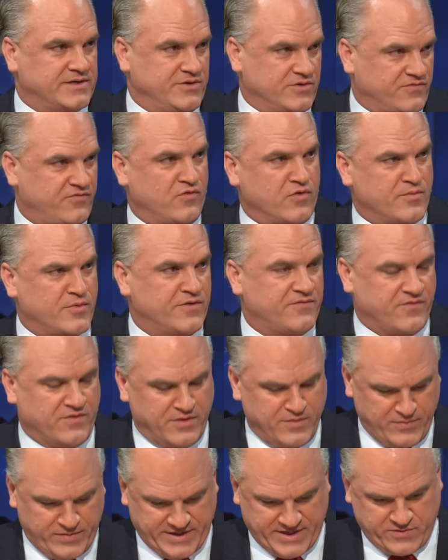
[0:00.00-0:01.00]
Your former
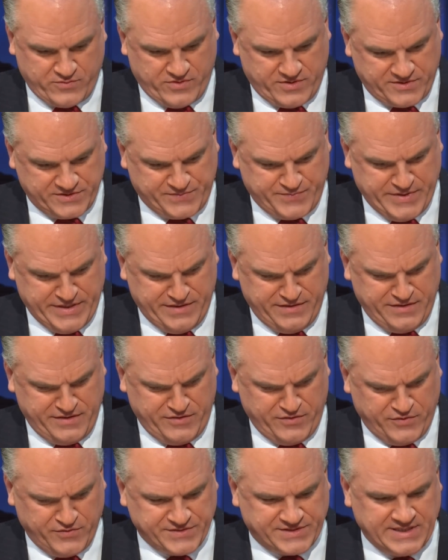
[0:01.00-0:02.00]
firm, Blackwater, has been in the
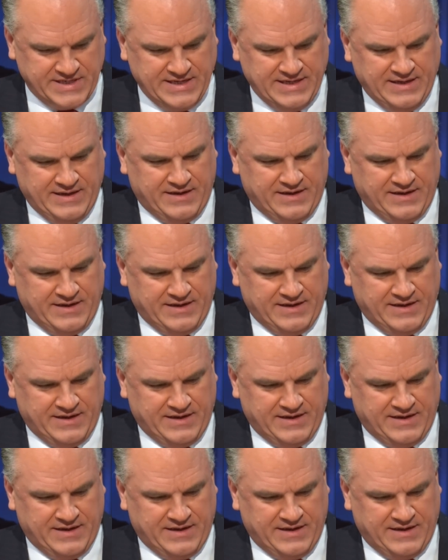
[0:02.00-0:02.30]
news.